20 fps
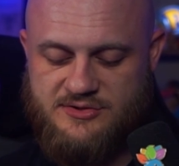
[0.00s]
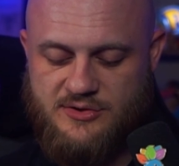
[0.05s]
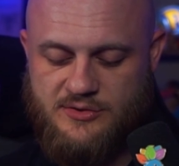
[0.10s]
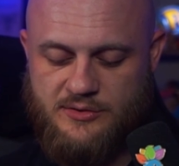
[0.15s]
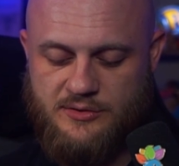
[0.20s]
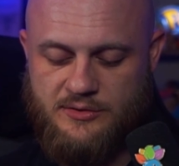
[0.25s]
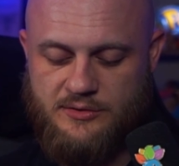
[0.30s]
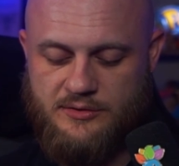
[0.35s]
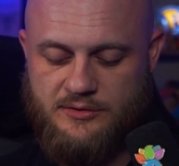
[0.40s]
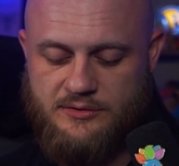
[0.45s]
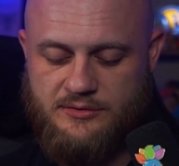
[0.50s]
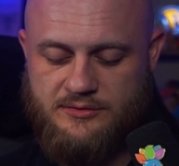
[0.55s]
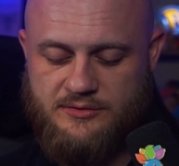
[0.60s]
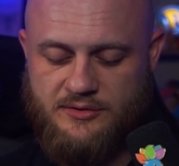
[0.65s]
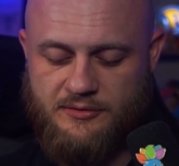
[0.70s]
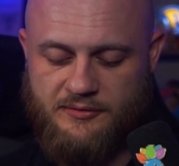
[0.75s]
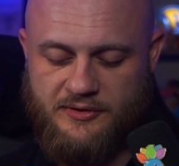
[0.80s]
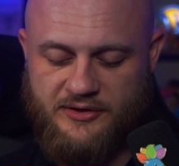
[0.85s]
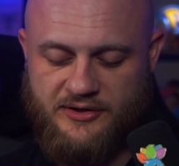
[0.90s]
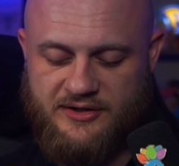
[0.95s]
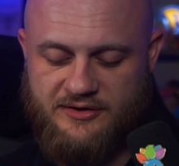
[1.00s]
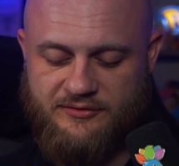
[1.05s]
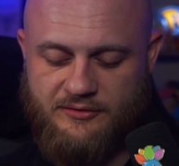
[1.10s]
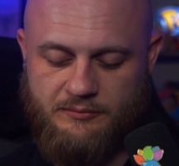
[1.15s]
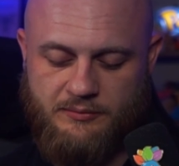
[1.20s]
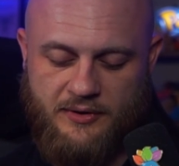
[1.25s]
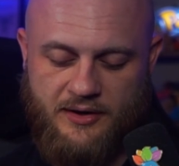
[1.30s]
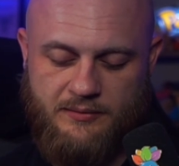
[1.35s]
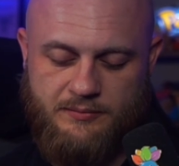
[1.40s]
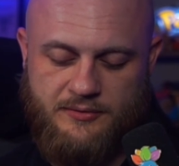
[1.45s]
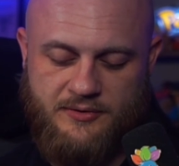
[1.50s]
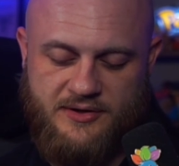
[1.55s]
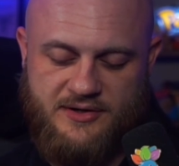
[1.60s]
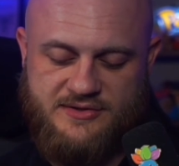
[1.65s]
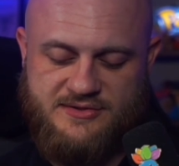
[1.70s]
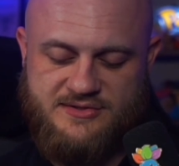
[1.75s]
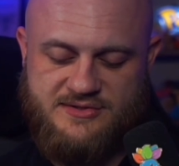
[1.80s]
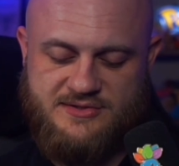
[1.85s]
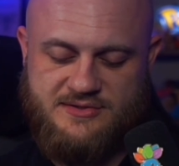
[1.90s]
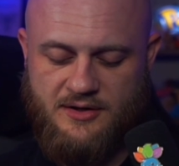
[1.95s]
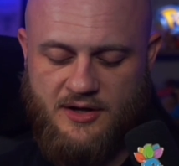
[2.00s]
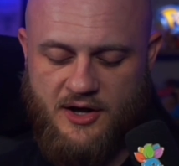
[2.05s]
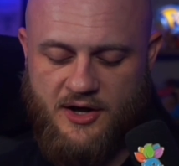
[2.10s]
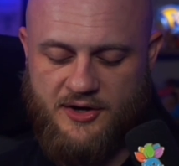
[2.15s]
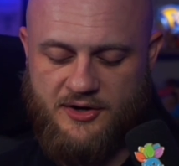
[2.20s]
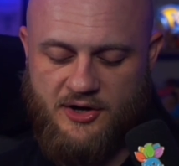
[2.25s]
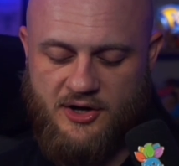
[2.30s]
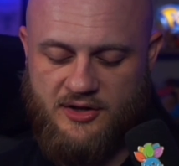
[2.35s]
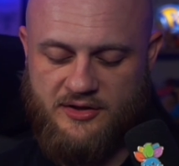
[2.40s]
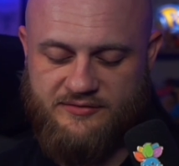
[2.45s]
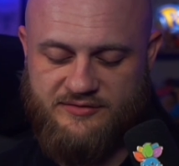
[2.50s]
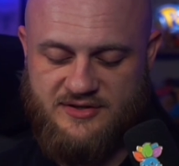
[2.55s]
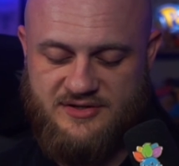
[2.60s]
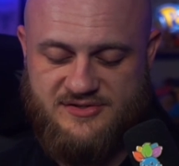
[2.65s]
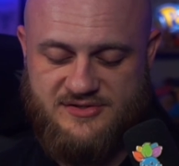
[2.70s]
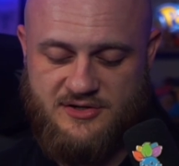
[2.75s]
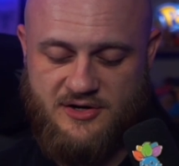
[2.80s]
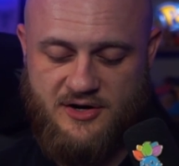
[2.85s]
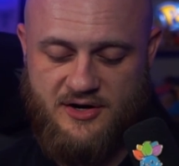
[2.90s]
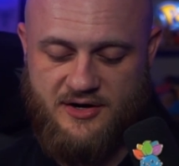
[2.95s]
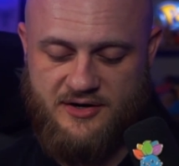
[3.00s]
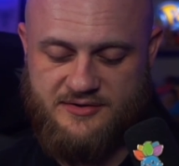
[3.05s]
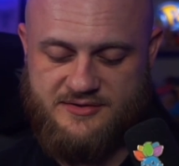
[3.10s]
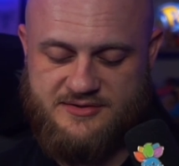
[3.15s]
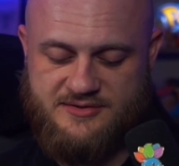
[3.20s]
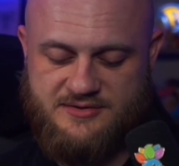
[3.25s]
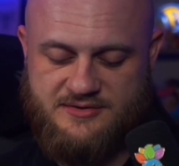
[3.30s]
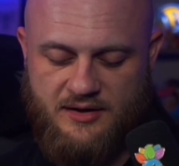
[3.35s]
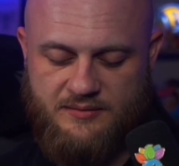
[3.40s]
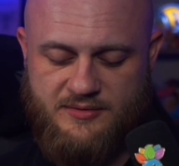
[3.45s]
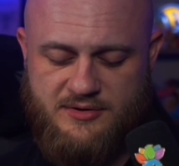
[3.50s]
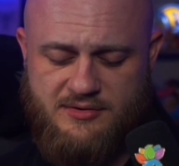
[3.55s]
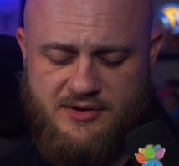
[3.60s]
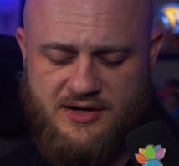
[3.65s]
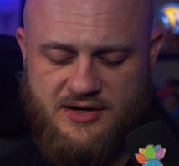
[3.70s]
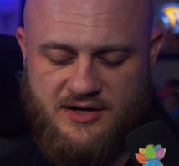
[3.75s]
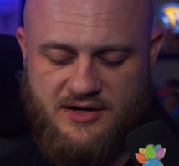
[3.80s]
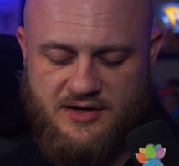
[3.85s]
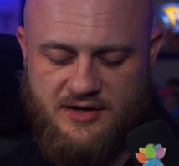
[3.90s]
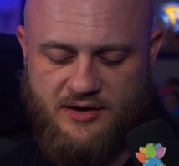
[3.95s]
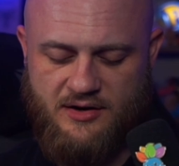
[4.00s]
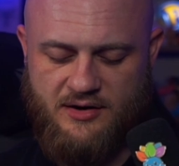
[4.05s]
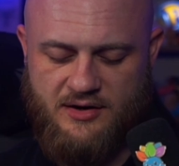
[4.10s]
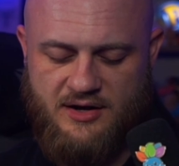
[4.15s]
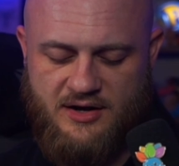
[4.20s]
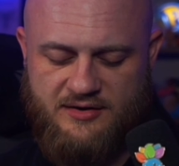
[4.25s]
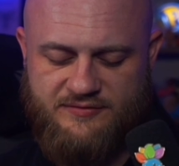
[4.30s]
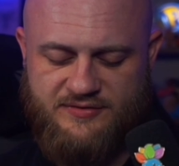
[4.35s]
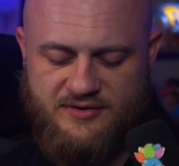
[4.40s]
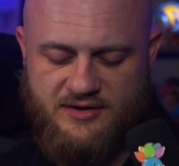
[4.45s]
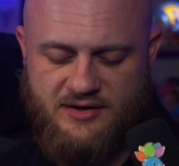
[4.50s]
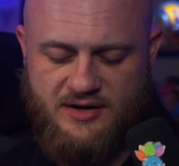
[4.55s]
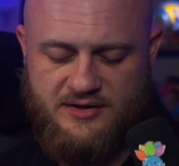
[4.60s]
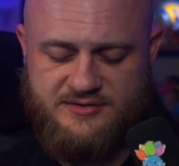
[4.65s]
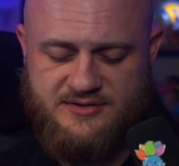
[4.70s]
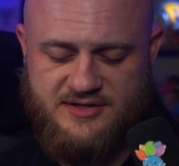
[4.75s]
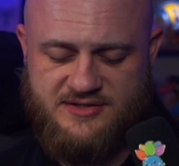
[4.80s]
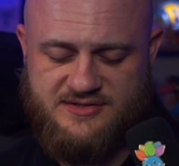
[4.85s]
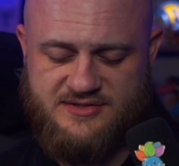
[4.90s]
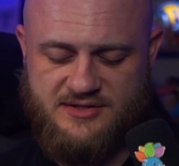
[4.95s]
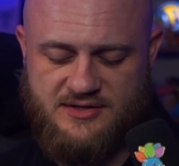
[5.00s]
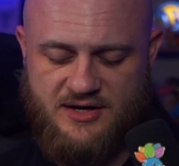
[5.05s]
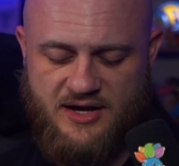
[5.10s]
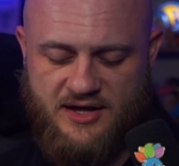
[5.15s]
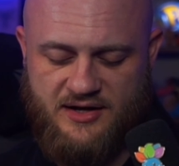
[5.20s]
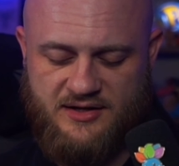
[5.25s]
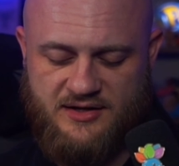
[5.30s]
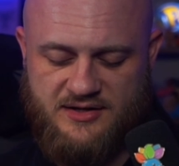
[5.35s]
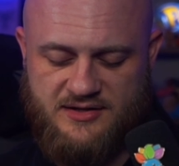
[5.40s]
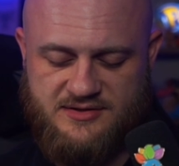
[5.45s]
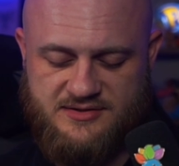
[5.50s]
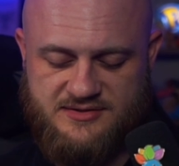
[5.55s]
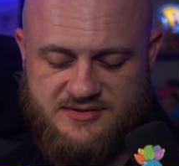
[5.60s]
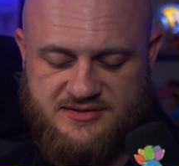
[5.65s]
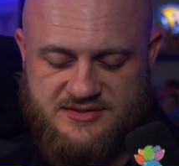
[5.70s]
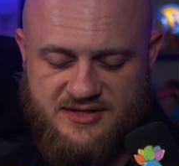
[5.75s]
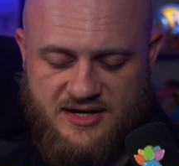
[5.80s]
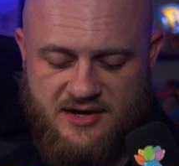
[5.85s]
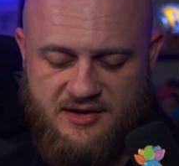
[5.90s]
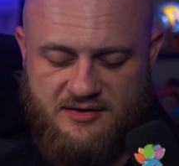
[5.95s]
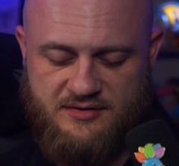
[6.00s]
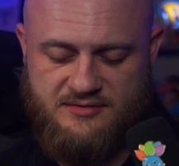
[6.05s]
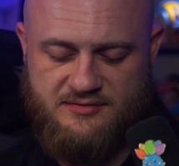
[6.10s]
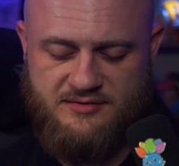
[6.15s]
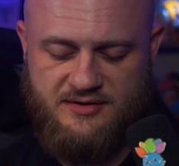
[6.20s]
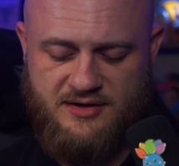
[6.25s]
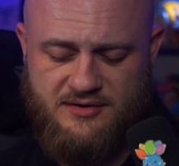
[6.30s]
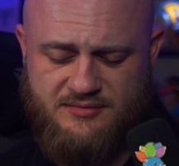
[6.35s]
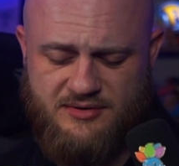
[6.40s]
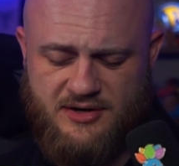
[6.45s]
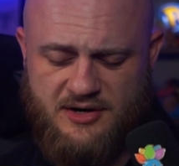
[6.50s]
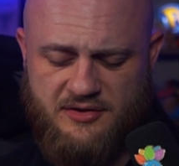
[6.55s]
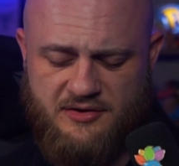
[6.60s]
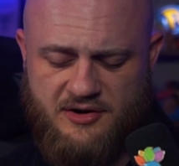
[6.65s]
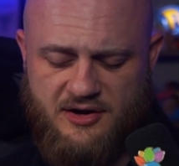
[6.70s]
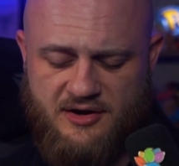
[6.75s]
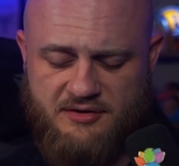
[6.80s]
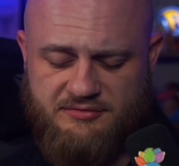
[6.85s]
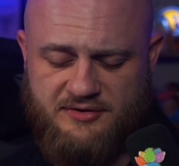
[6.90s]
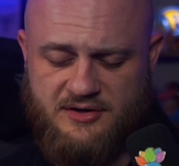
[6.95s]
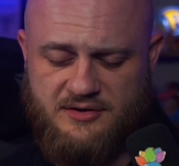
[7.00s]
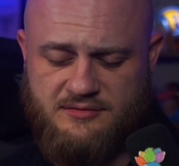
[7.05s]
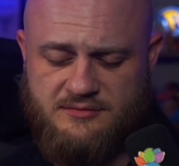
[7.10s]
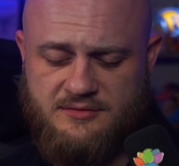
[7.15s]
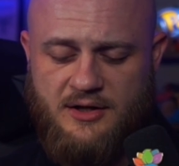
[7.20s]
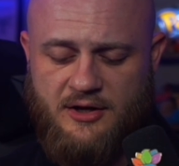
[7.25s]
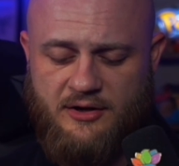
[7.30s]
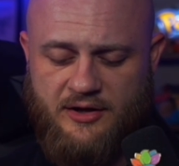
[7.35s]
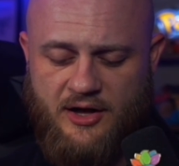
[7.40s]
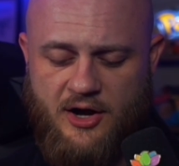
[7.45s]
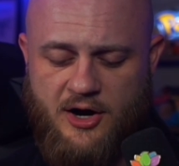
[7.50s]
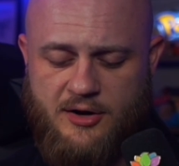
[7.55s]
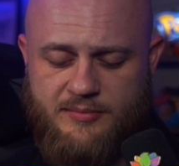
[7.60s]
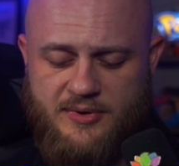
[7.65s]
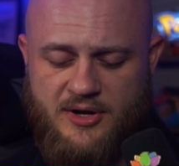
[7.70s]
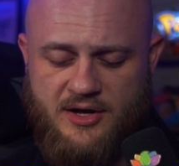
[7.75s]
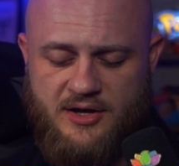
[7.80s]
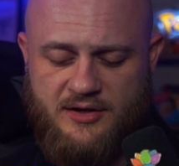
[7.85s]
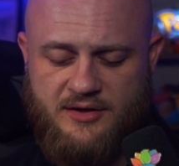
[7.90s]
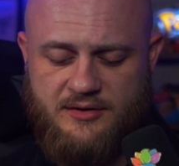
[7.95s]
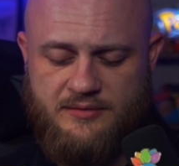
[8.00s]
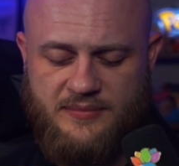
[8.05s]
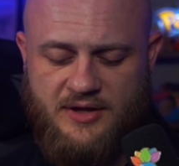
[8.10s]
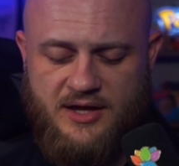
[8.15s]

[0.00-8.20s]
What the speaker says: to the really different breakpoints on all of these cards. What do I need here? Coughing. I'll toss some Ekans down. I don't want another Coughing. Okay, Arbok.